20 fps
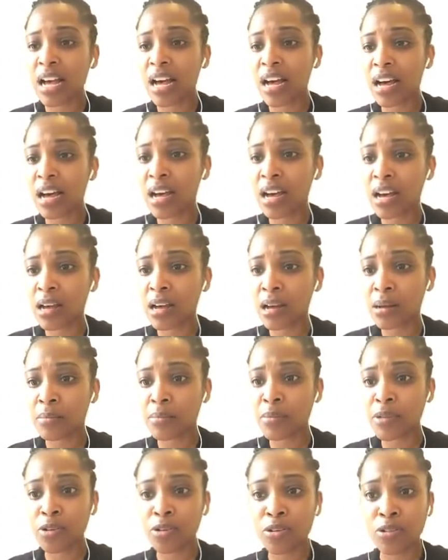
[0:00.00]

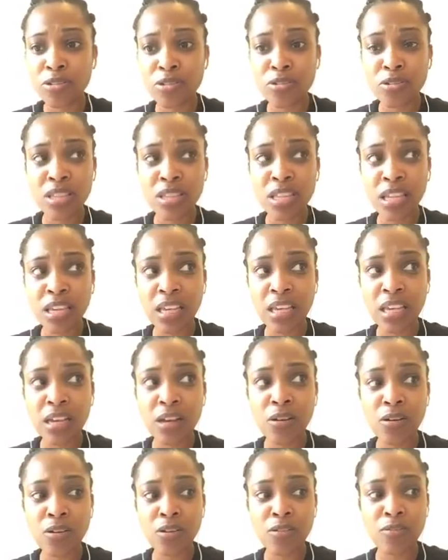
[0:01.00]
You're also thinking
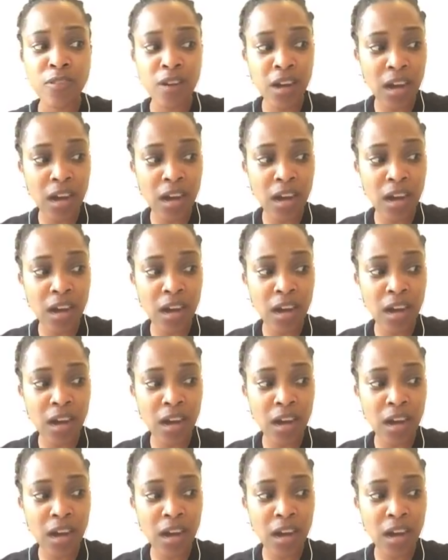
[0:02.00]
of